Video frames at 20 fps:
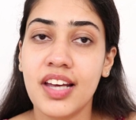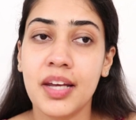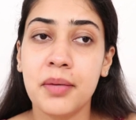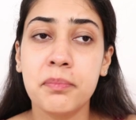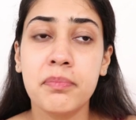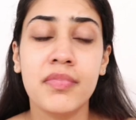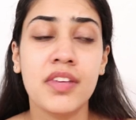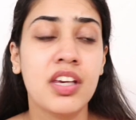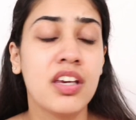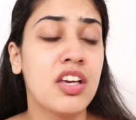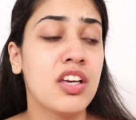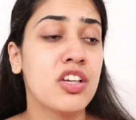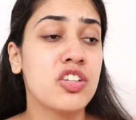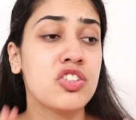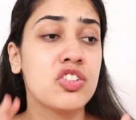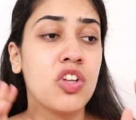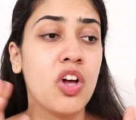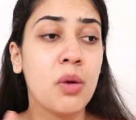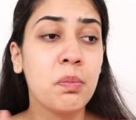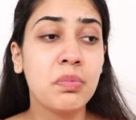time.
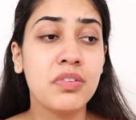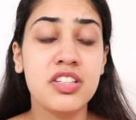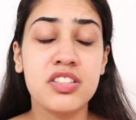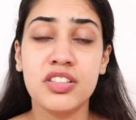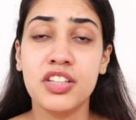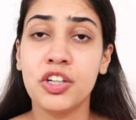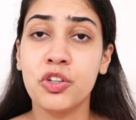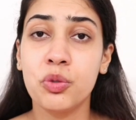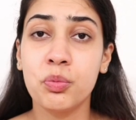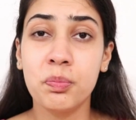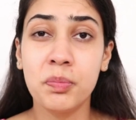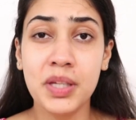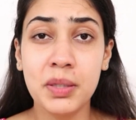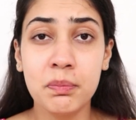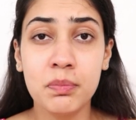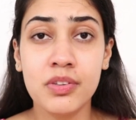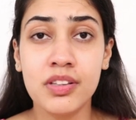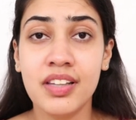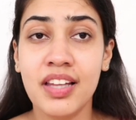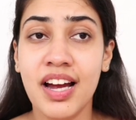Stop listening to
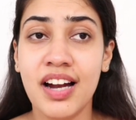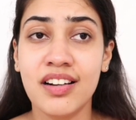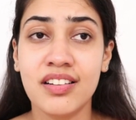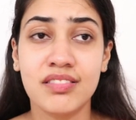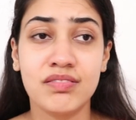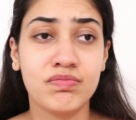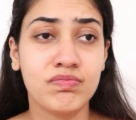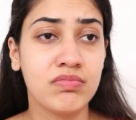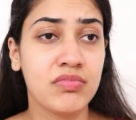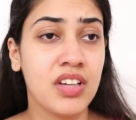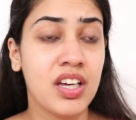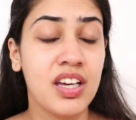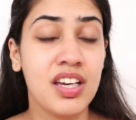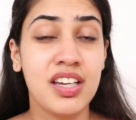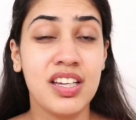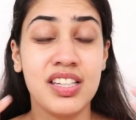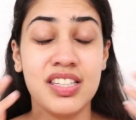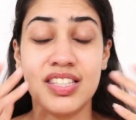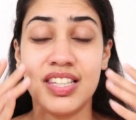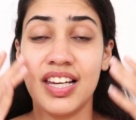people that
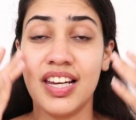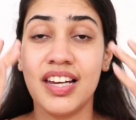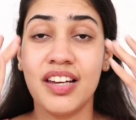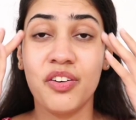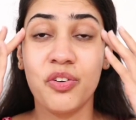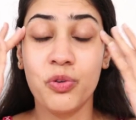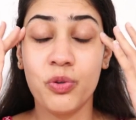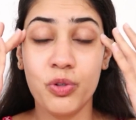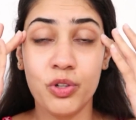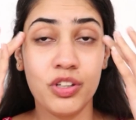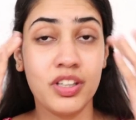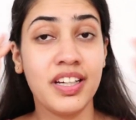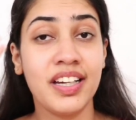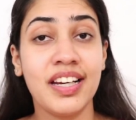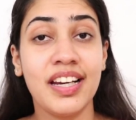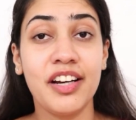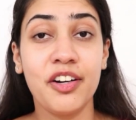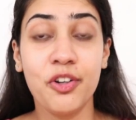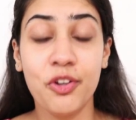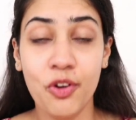say
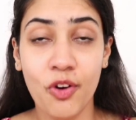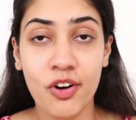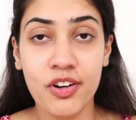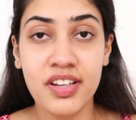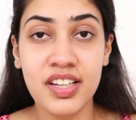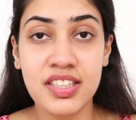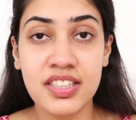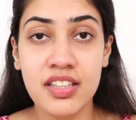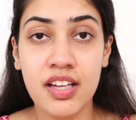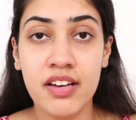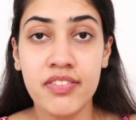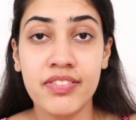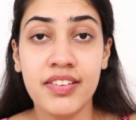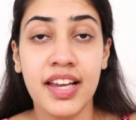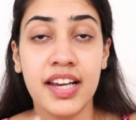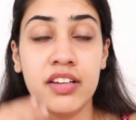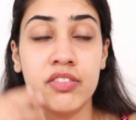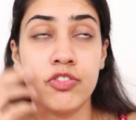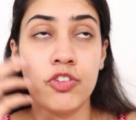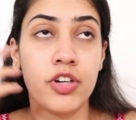really idiotic stuff.
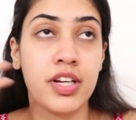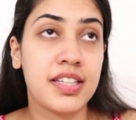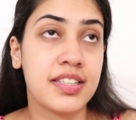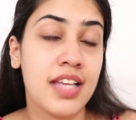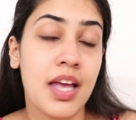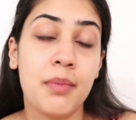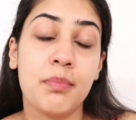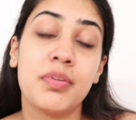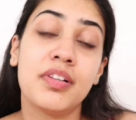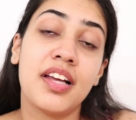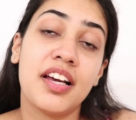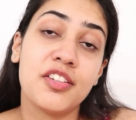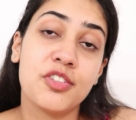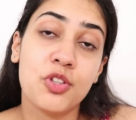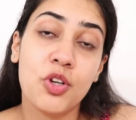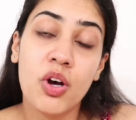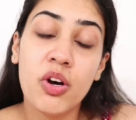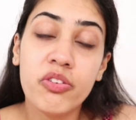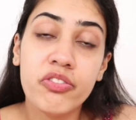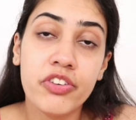Like, for example, I
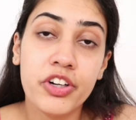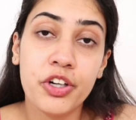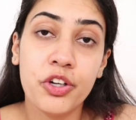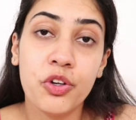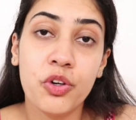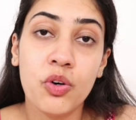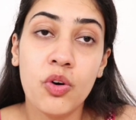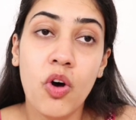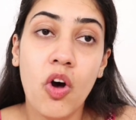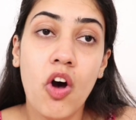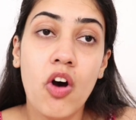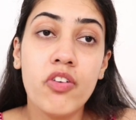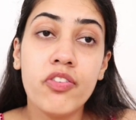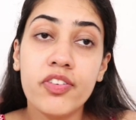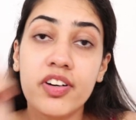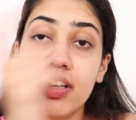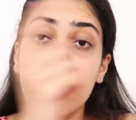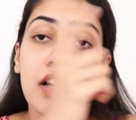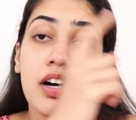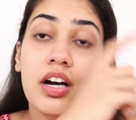saw a video
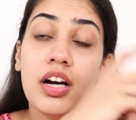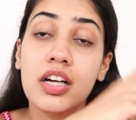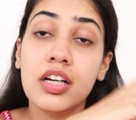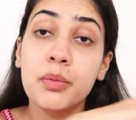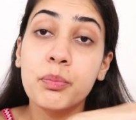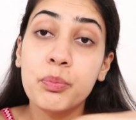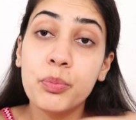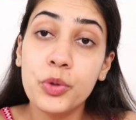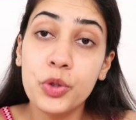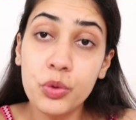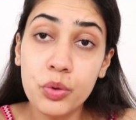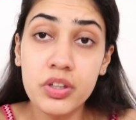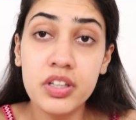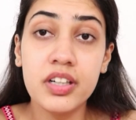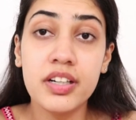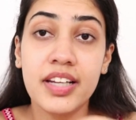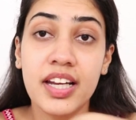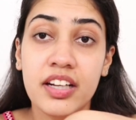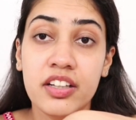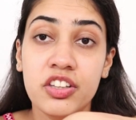of a
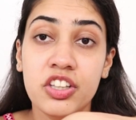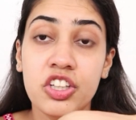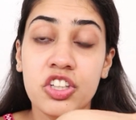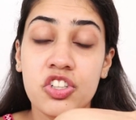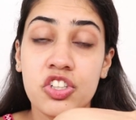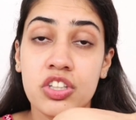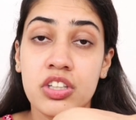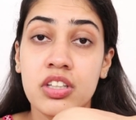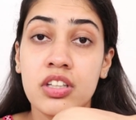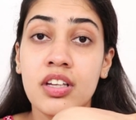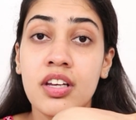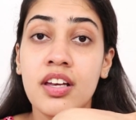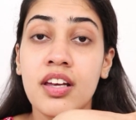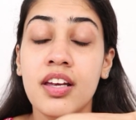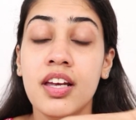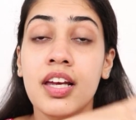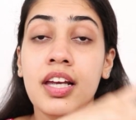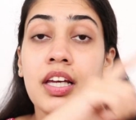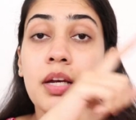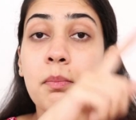computer technician
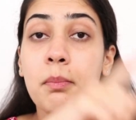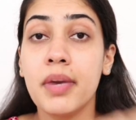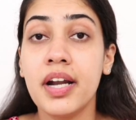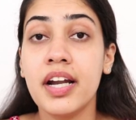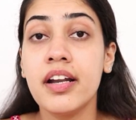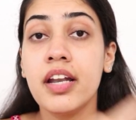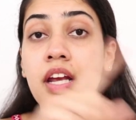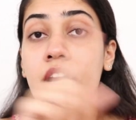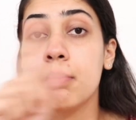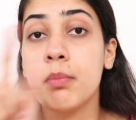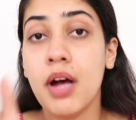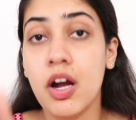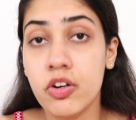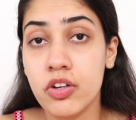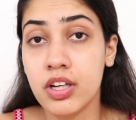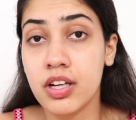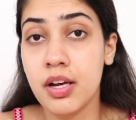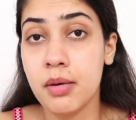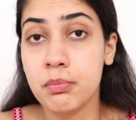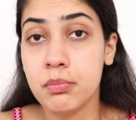commenting
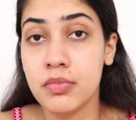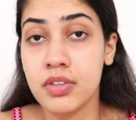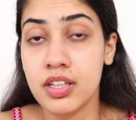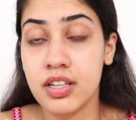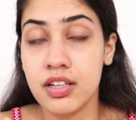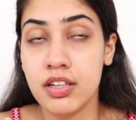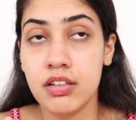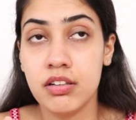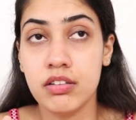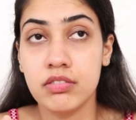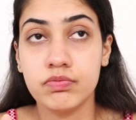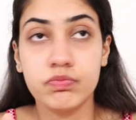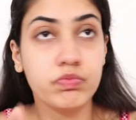about a company